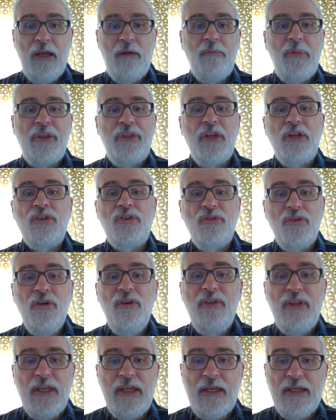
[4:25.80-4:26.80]
But the
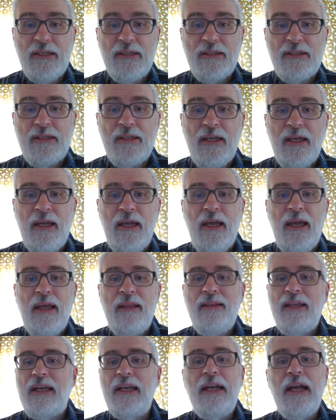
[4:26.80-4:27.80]
truth is
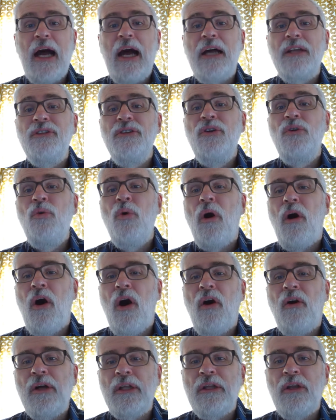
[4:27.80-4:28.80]
that God knew
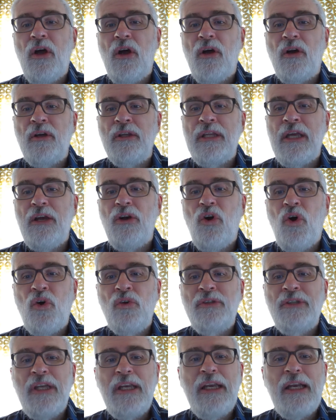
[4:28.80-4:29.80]
all along that
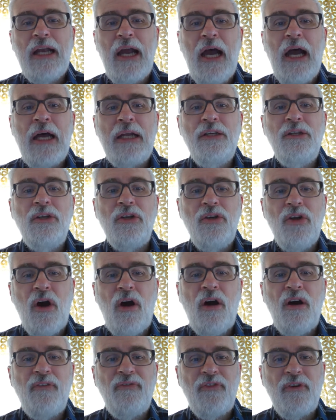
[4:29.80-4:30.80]
only God could
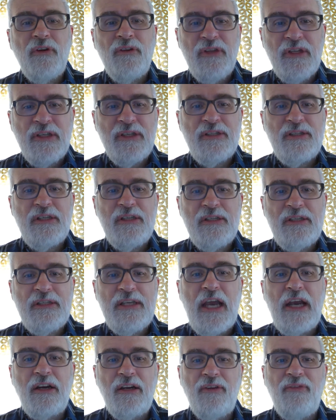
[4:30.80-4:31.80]
offer this
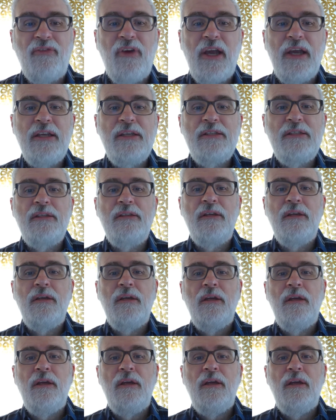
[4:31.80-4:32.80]
sacrifice.
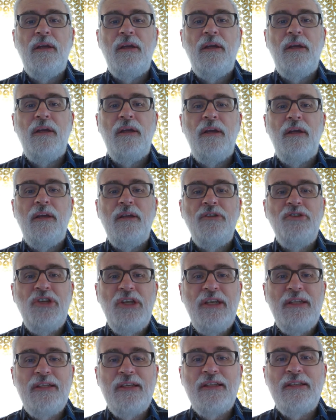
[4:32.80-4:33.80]

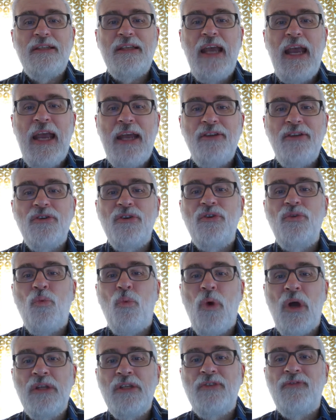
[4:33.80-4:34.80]
Jesus entered
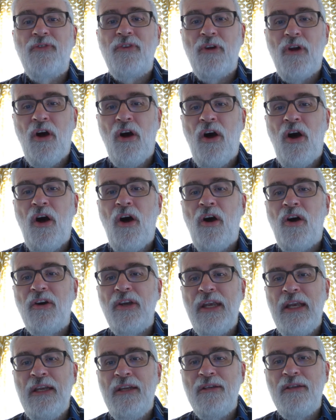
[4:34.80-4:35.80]
once for
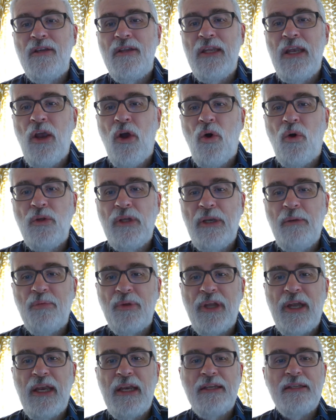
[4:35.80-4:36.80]
all into the holy
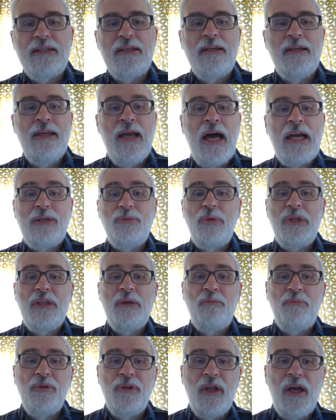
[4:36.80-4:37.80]
place, not with
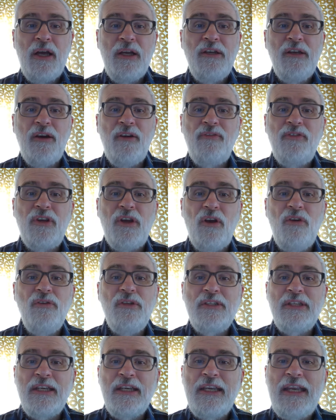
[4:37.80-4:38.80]
the blood of
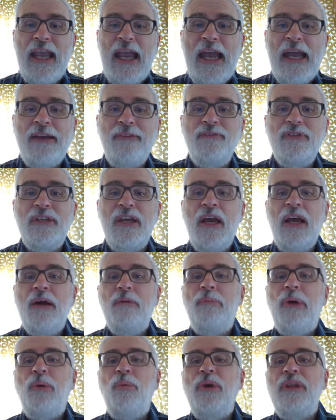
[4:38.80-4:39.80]
goats and calves,
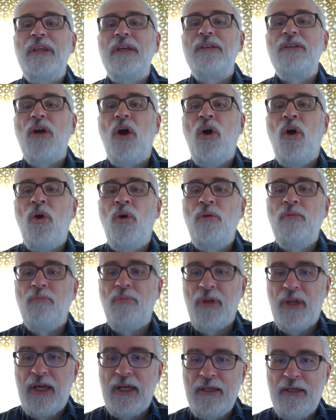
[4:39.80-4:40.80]
but with his own
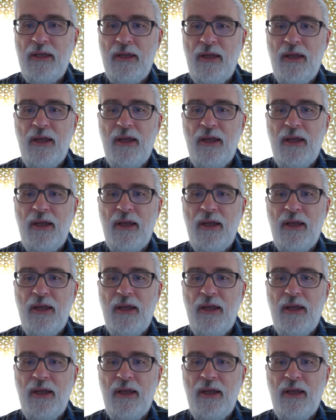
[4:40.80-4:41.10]
blood